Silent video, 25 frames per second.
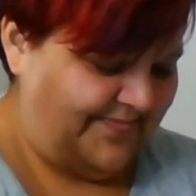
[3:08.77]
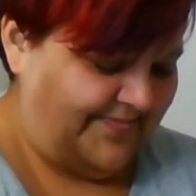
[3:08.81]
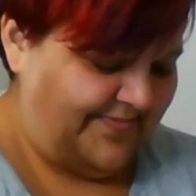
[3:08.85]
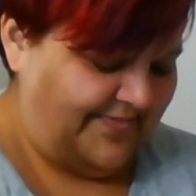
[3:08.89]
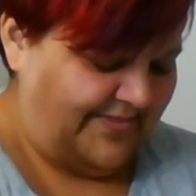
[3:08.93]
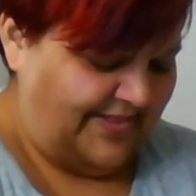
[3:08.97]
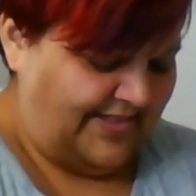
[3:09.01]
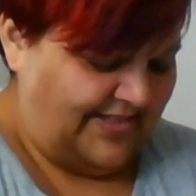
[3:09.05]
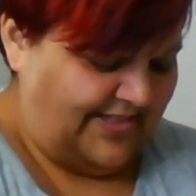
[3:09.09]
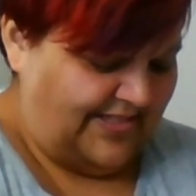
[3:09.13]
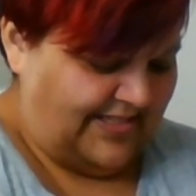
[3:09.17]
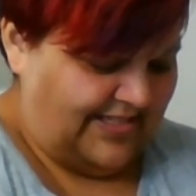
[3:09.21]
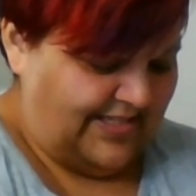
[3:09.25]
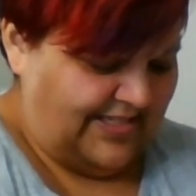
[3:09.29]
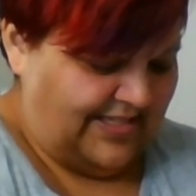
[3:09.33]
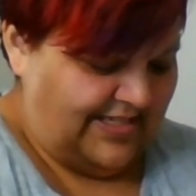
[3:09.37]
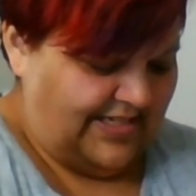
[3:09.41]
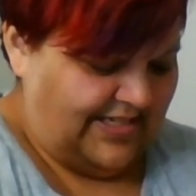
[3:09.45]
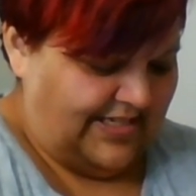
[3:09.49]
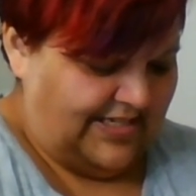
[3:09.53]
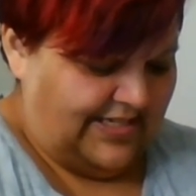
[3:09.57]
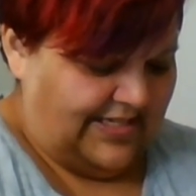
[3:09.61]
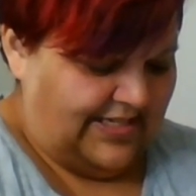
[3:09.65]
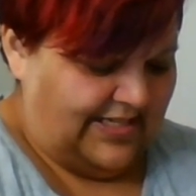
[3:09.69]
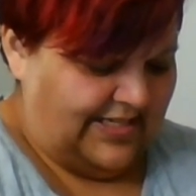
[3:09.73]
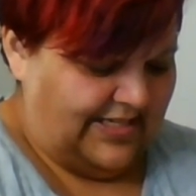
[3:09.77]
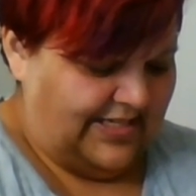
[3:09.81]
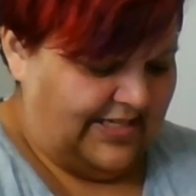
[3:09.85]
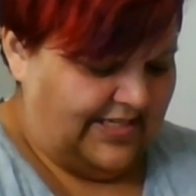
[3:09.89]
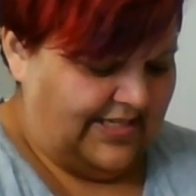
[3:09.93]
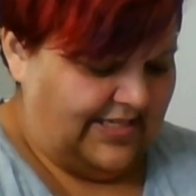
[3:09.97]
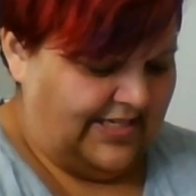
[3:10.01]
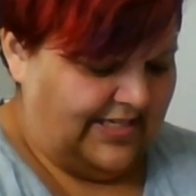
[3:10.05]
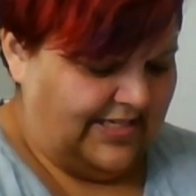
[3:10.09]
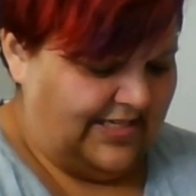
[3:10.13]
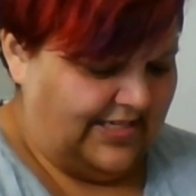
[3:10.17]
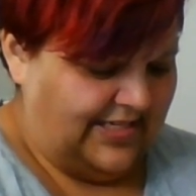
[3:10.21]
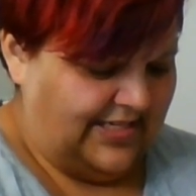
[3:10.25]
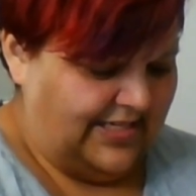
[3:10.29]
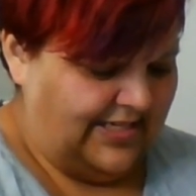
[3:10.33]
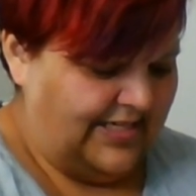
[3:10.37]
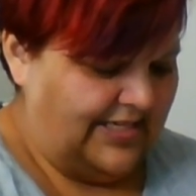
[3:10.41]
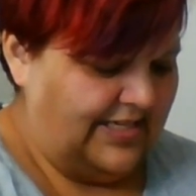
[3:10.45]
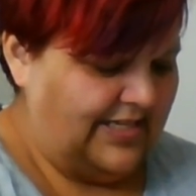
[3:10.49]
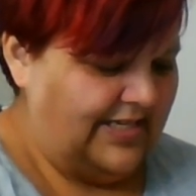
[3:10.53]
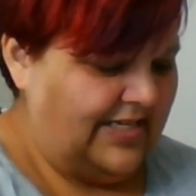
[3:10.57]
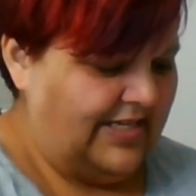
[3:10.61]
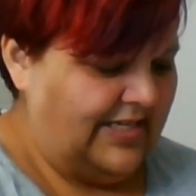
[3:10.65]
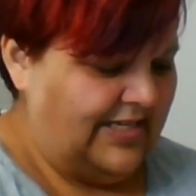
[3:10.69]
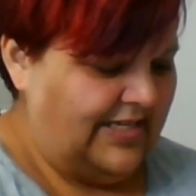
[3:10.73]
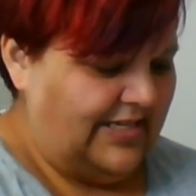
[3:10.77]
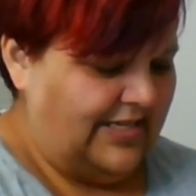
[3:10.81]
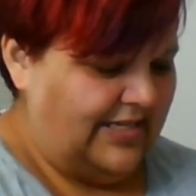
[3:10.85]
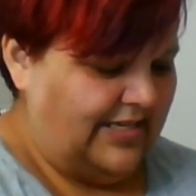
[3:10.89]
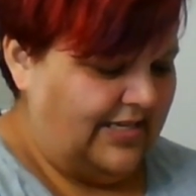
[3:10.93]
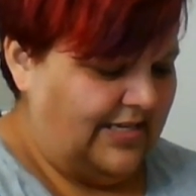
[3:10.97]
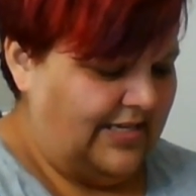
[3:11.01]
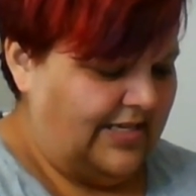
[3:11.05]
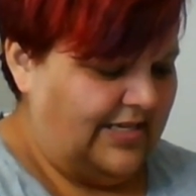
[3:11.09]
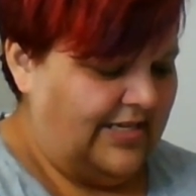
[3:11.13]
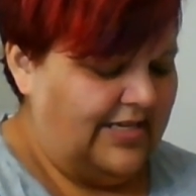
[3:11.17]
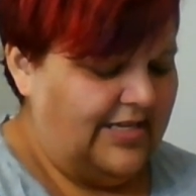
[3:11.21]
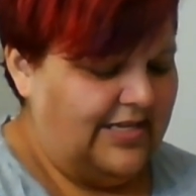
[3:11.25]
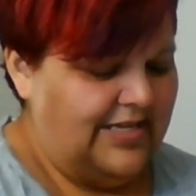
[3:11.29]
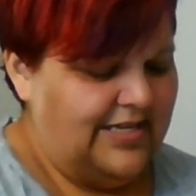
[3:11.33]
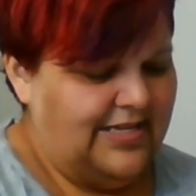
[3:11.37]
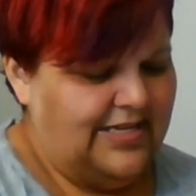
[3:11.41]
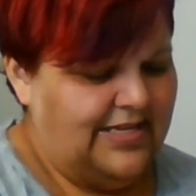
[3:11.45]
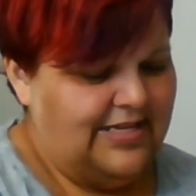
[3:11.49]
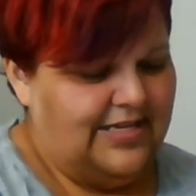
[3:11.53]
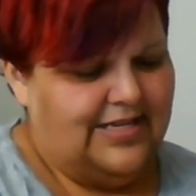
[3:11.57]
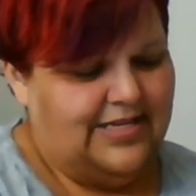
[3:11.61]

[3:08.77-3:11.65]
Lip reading: [no speech]